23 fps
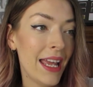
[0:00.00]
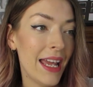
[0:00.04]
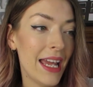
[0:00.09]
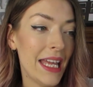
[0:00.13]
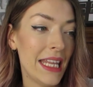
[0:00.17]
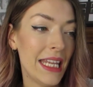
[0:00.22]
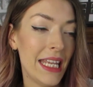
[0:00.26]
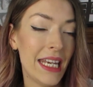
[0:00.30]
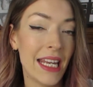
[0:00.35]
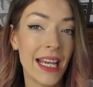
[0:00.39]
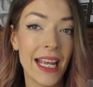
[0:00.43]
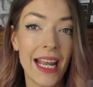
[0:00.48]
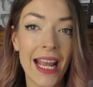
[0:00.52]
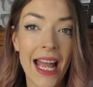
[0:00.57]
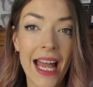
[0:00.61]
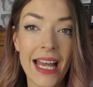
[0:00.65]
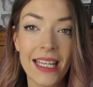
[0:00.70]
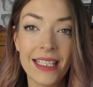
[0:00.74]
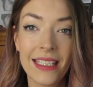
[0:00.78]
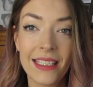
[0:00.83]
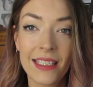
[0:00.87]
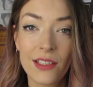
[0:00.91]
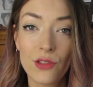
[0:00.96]
and then I
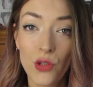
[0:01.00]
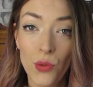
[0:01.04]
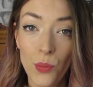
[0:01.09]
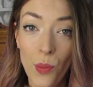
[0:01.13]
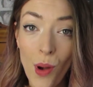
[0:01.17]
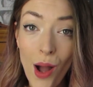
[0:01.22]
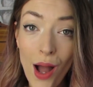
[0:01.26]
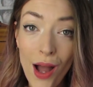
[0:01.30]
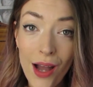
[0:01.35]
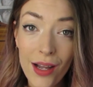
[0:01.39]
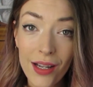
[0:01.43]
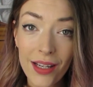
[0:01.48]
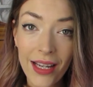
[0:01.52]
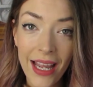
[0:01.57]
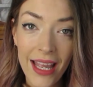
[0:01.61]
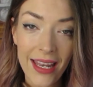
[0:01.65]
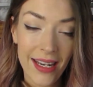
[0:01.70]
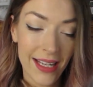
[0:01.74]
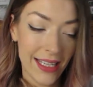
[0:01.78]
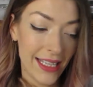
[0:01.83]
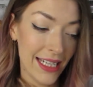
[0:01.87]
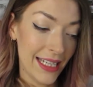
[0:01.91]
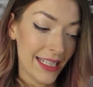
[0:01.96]
had to work
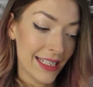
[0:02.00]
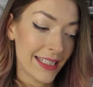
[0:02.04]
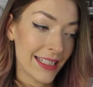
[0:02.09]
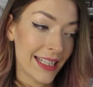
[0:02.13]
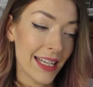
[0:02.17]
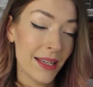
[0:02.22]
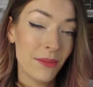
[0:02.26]
and I needed to